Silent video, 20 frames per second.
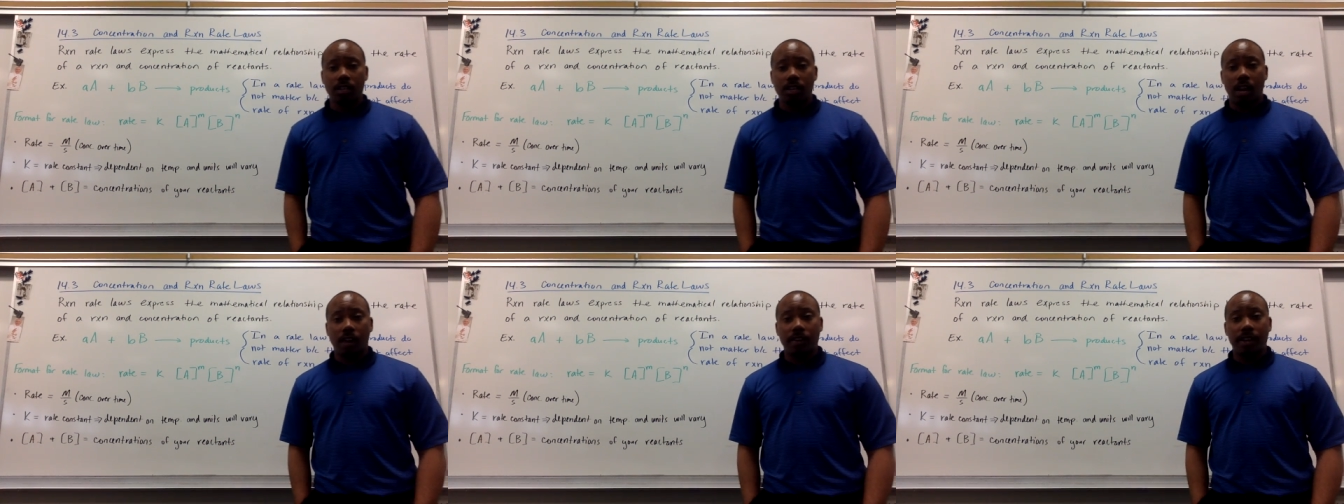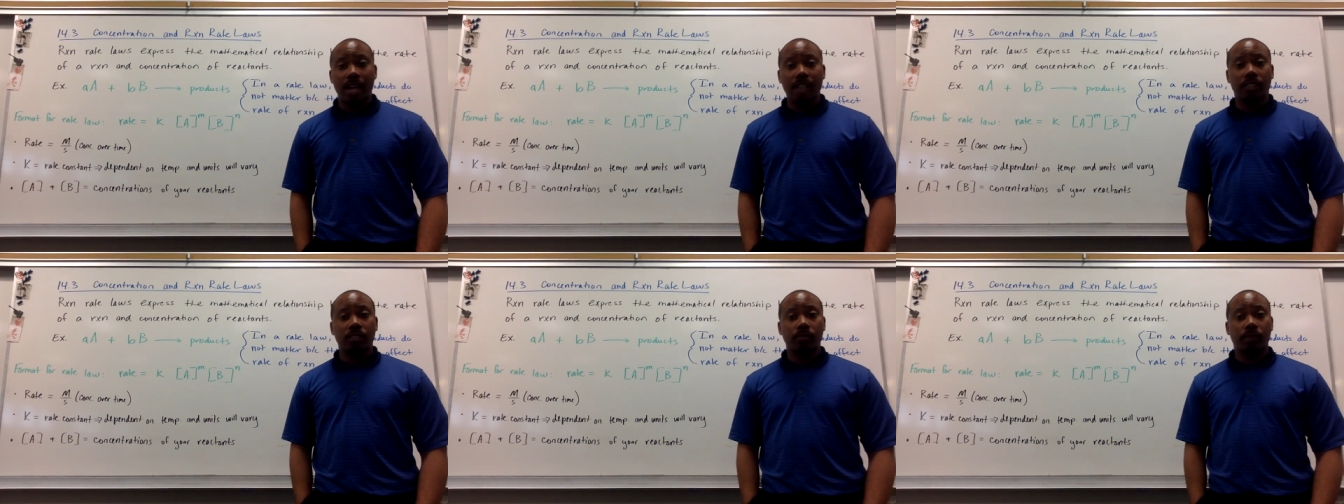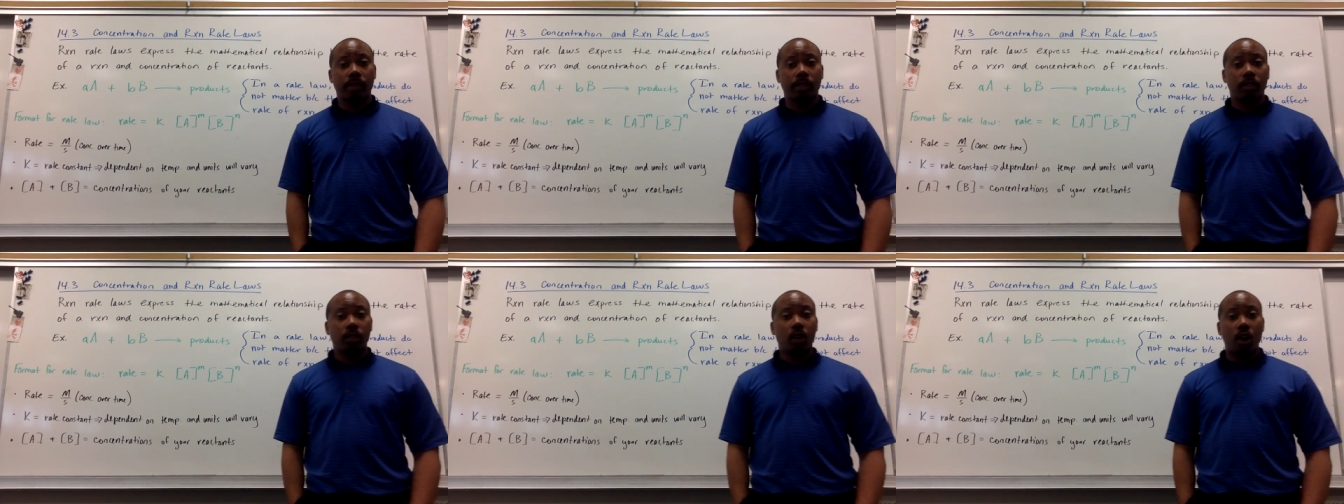Now, reaction
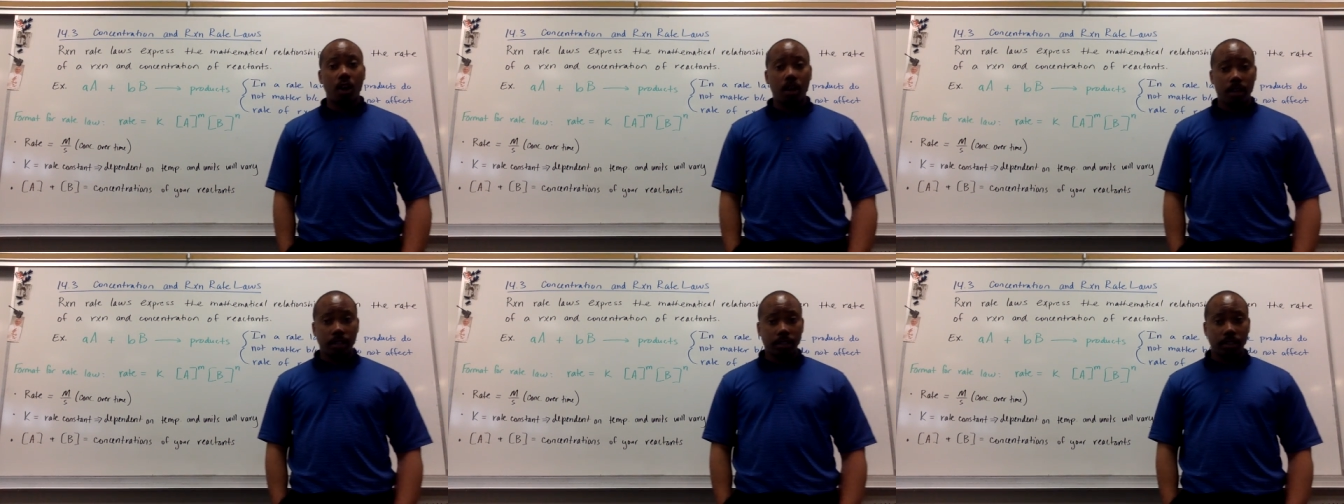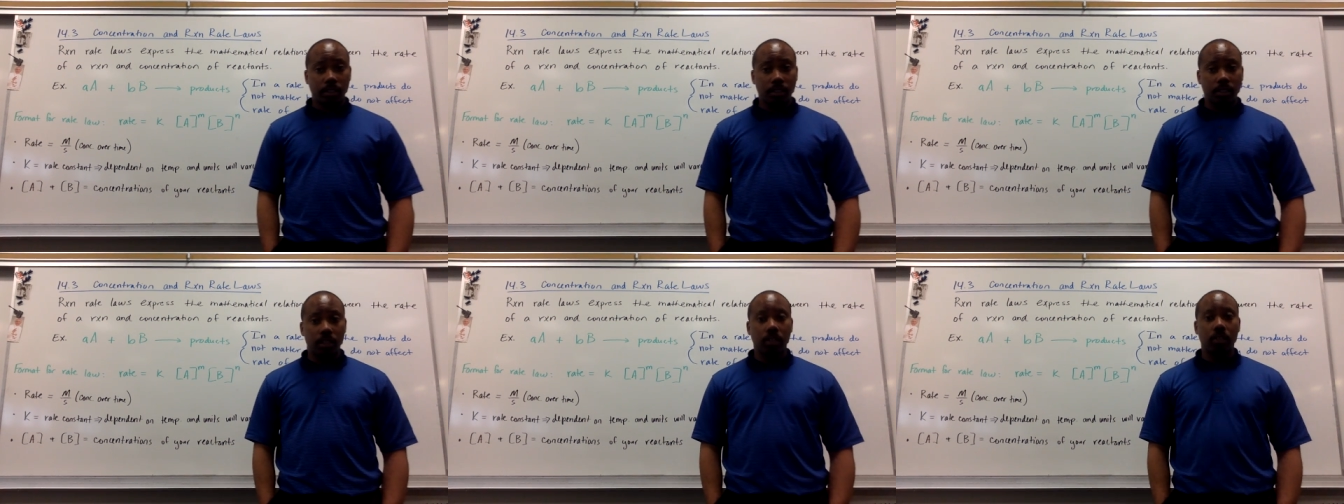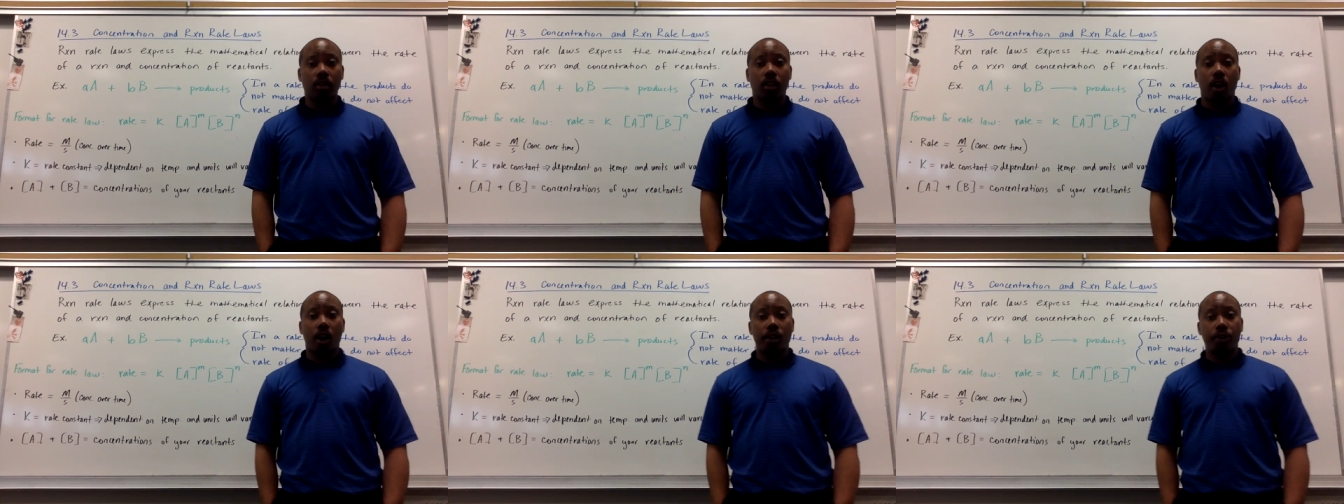rate laws
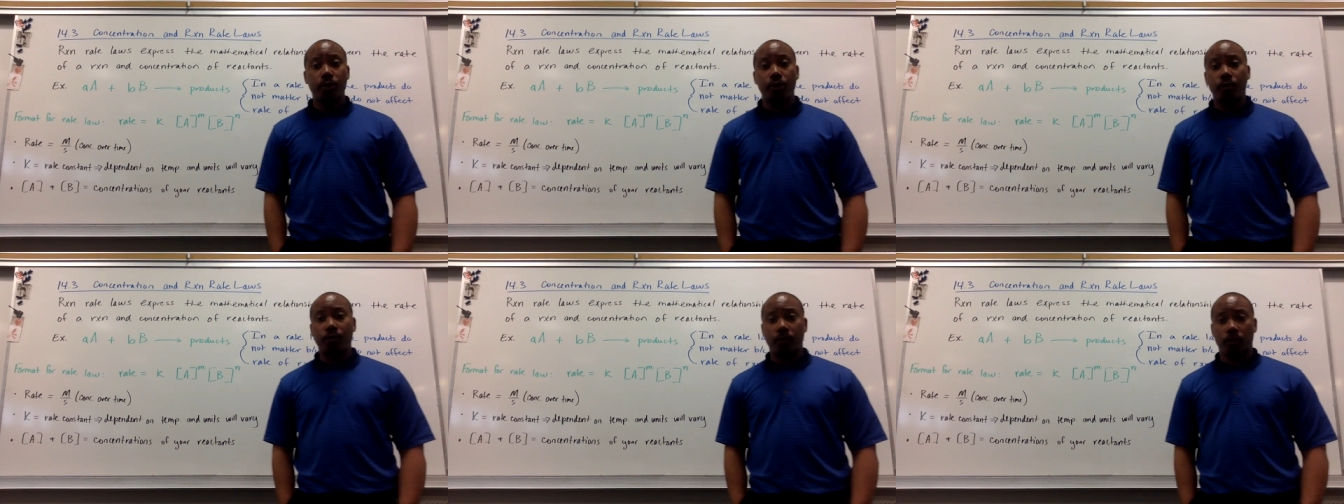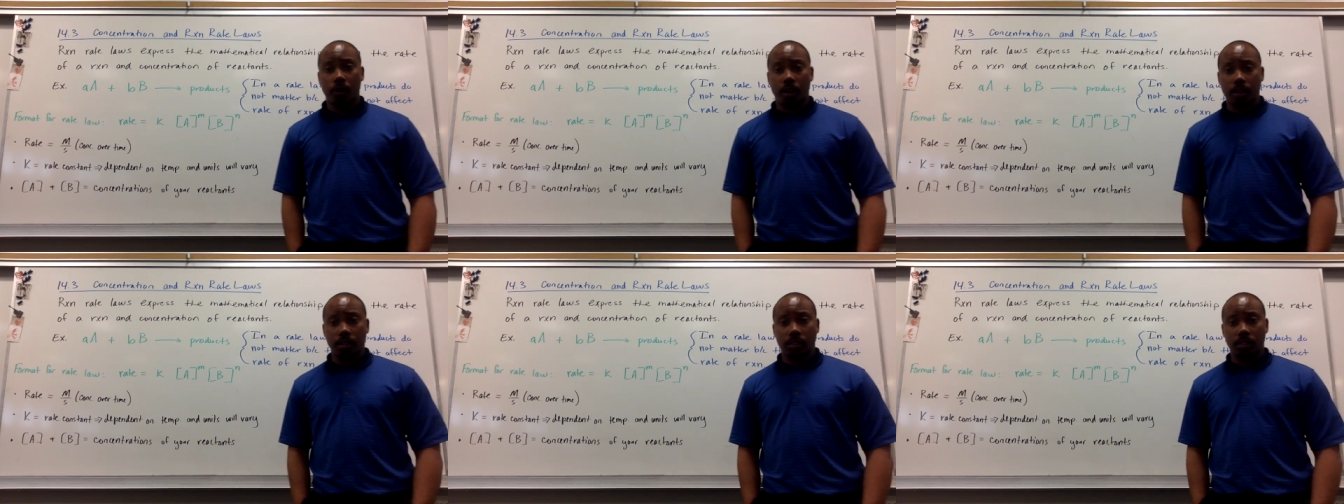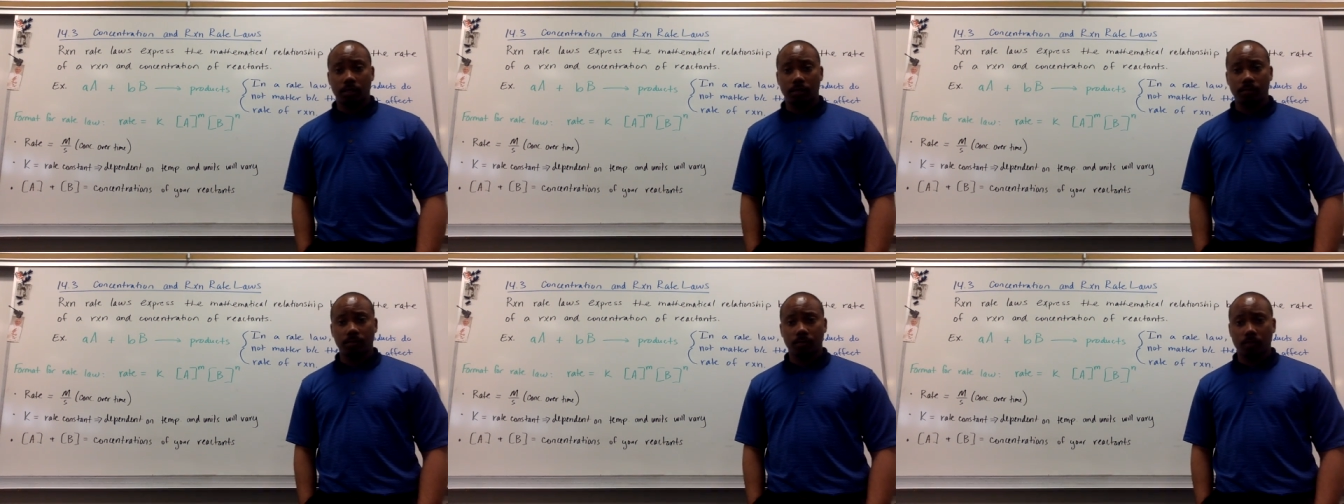are new for
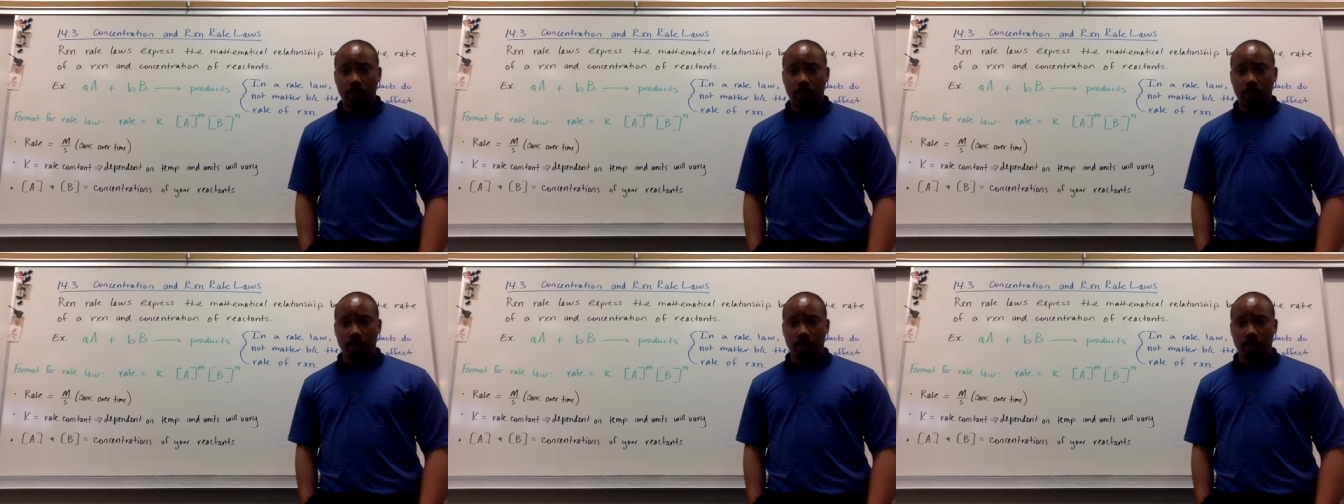us.